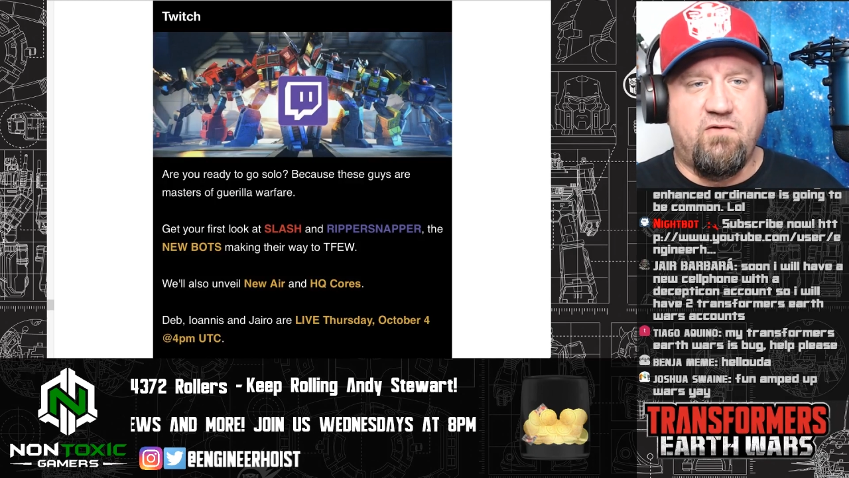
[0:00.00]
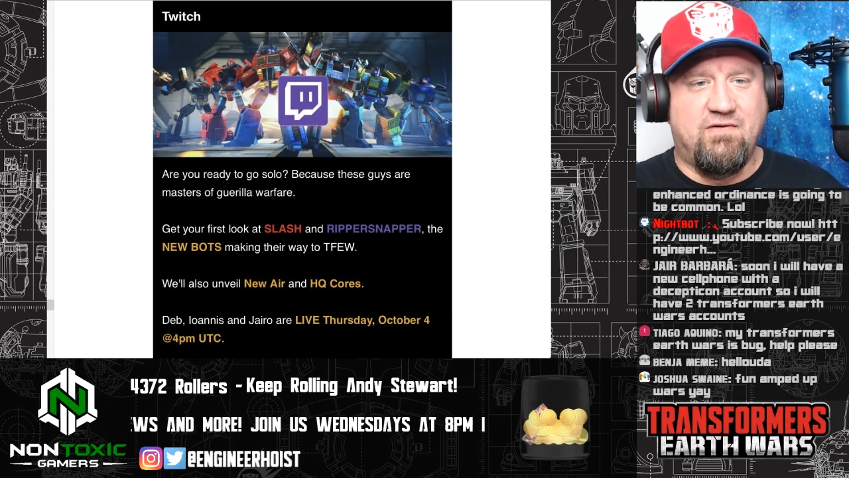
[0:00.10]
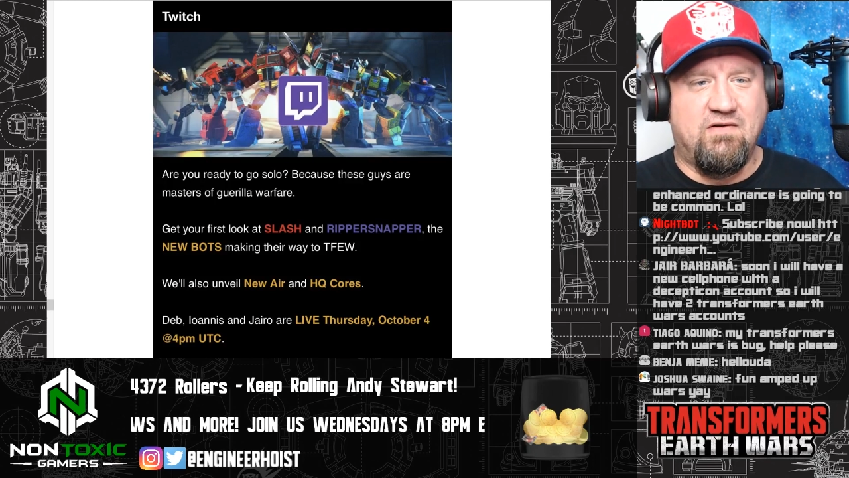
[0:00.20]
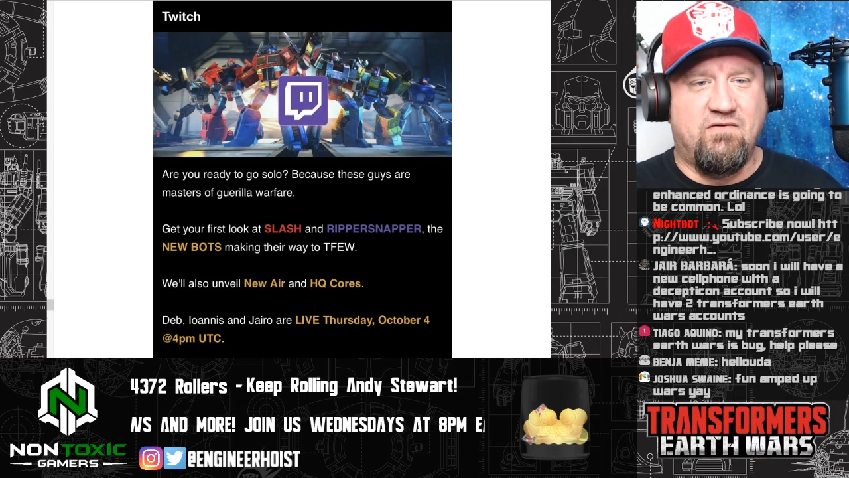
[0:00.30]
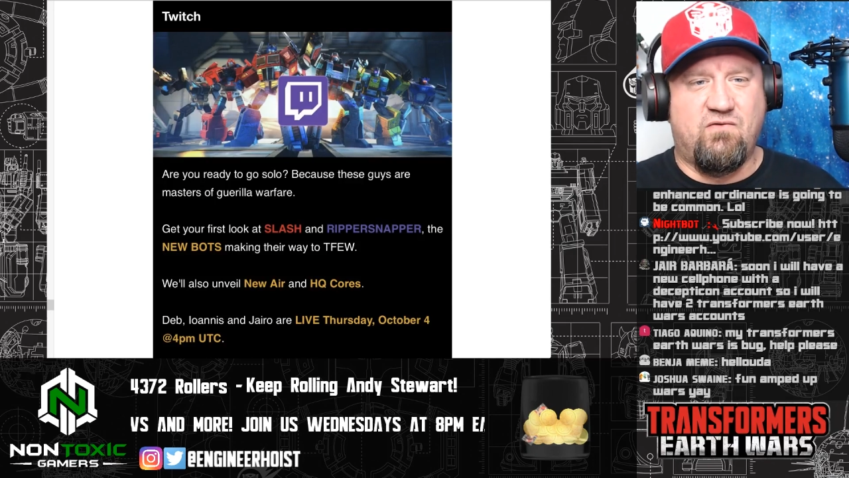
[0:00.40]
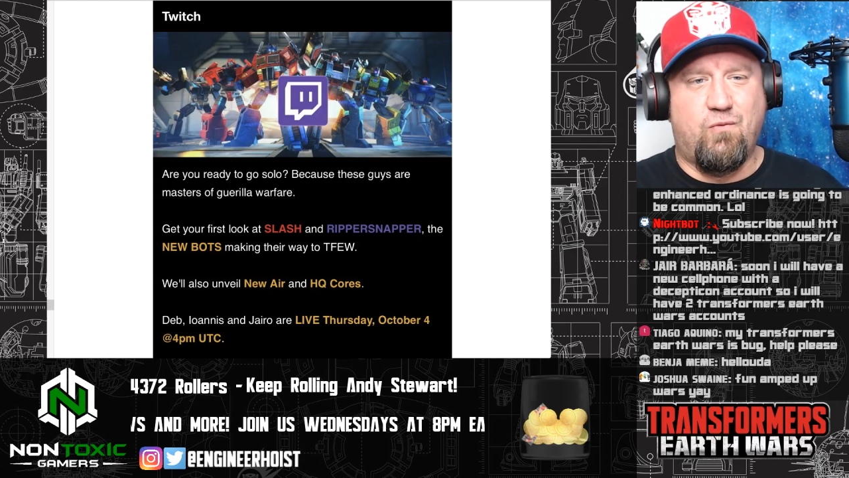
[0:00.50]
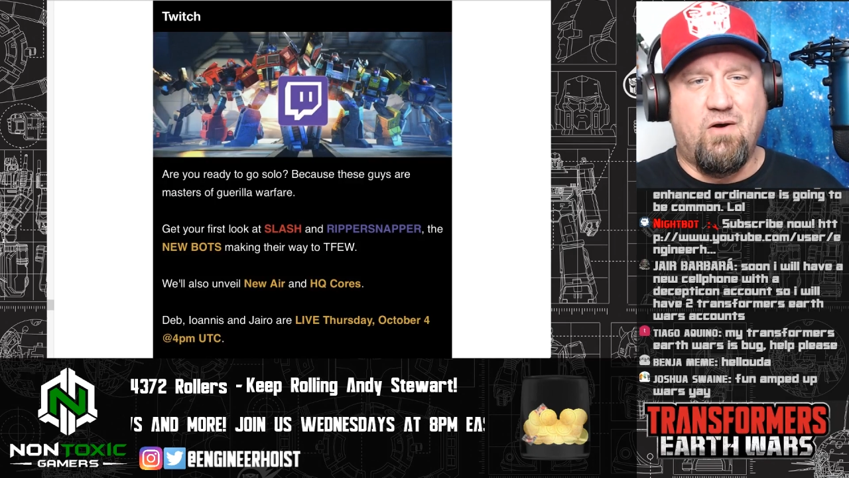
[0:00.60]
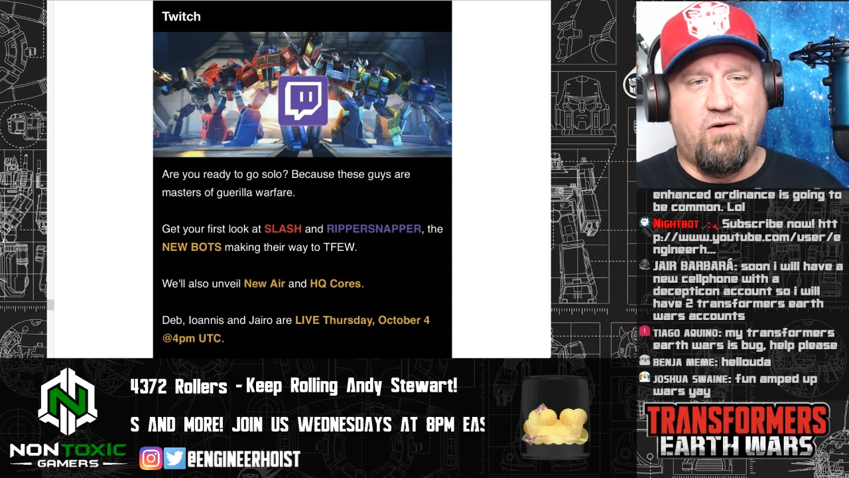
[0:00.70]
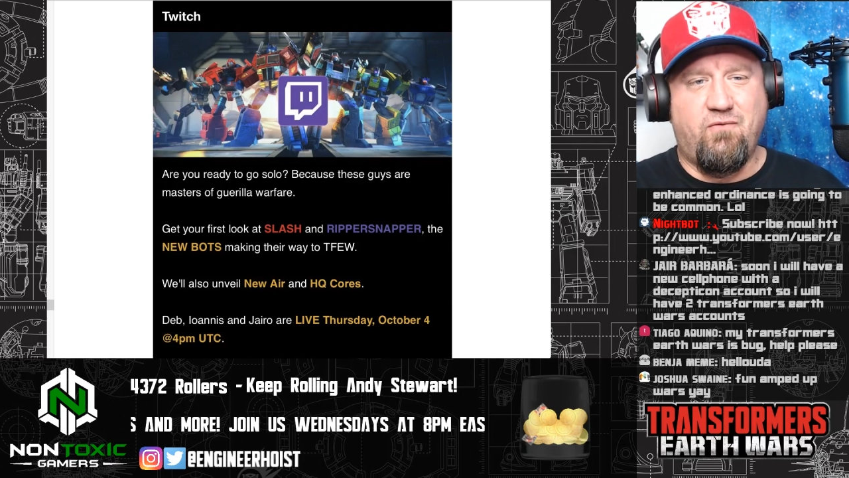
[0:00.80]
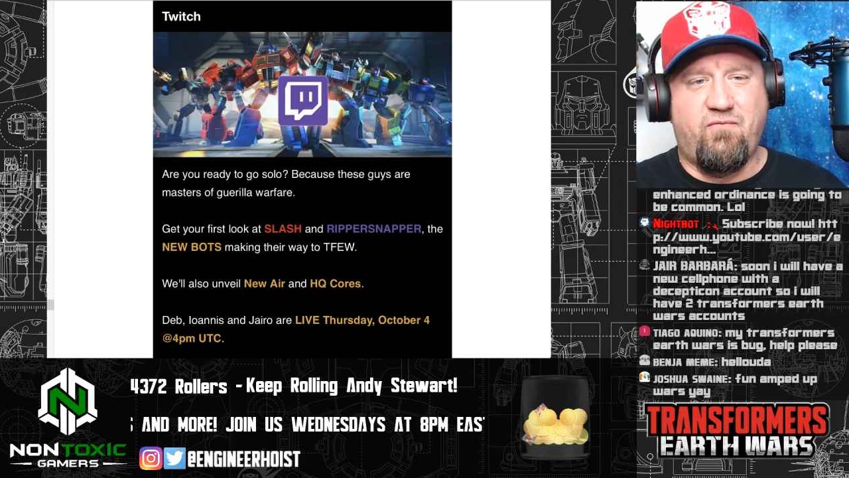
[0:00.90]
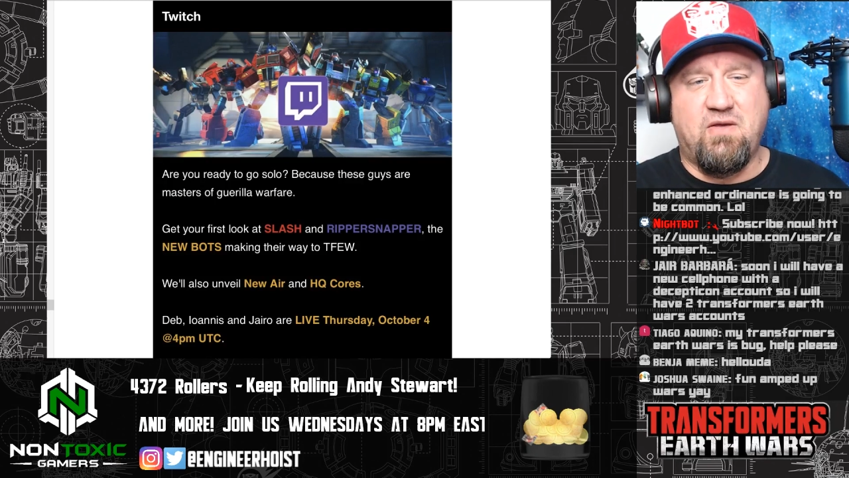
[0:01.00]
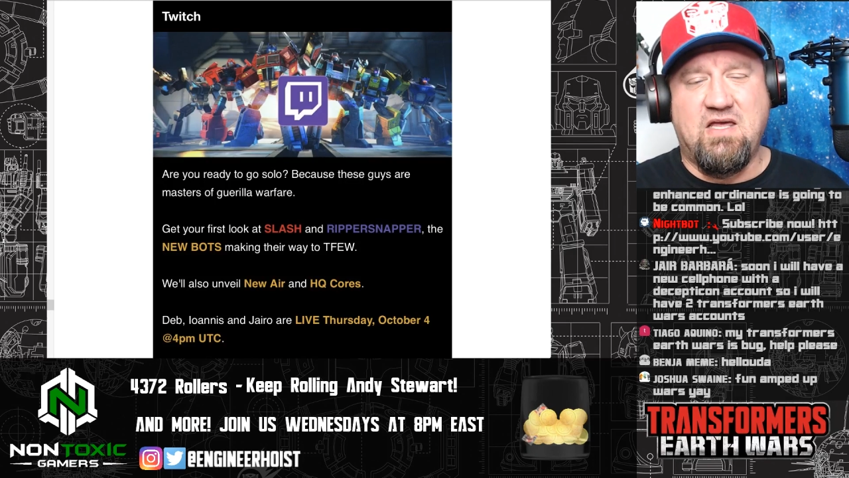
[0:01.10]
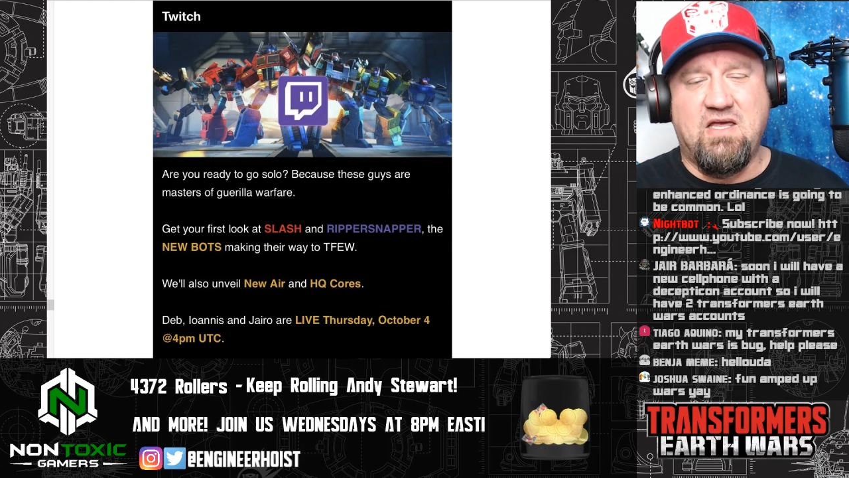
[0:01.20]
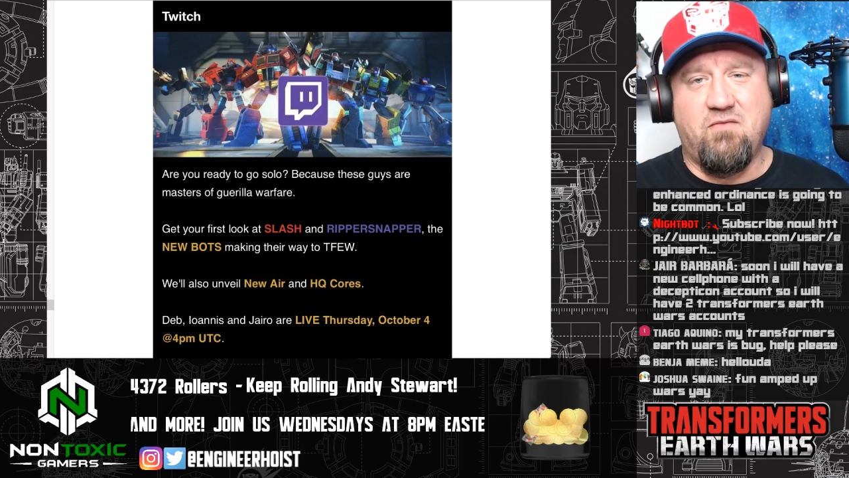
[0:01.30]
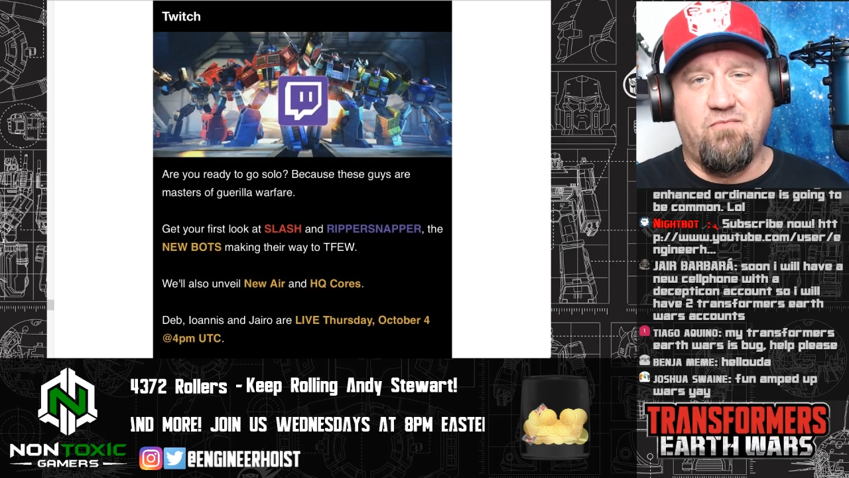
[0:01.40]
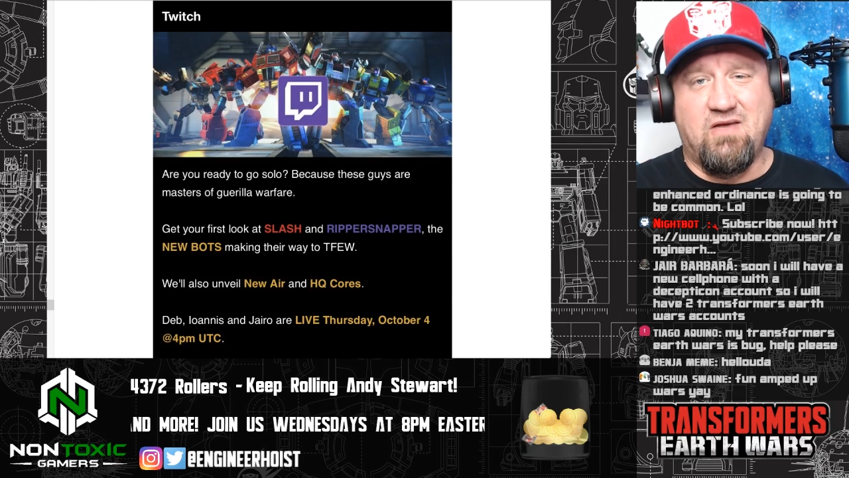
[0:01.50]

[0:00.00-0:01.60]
which is 12 p.m.